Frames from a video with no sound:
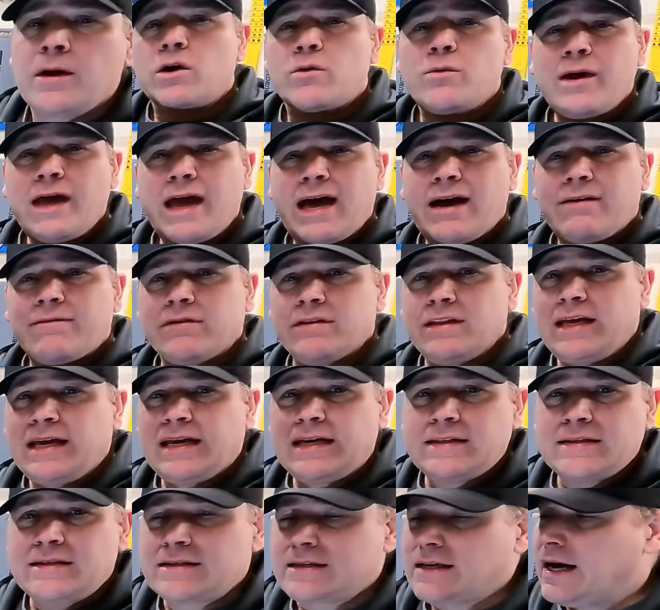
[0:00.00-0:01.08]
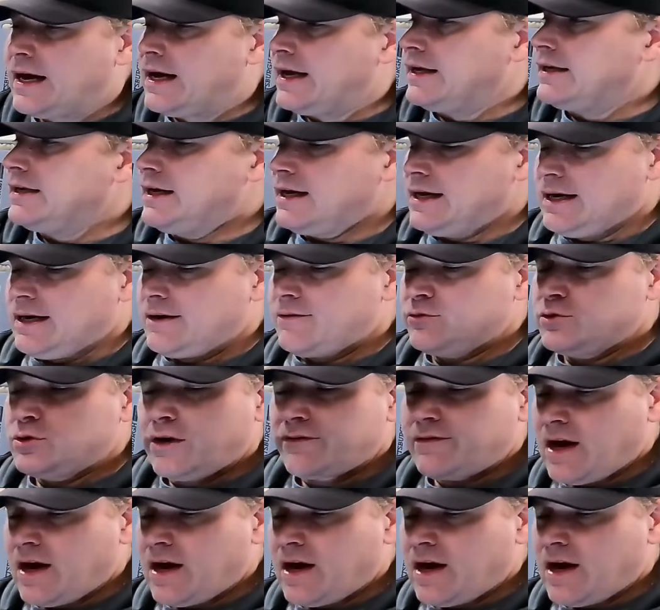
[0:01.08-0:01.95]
what do we have on the inside? So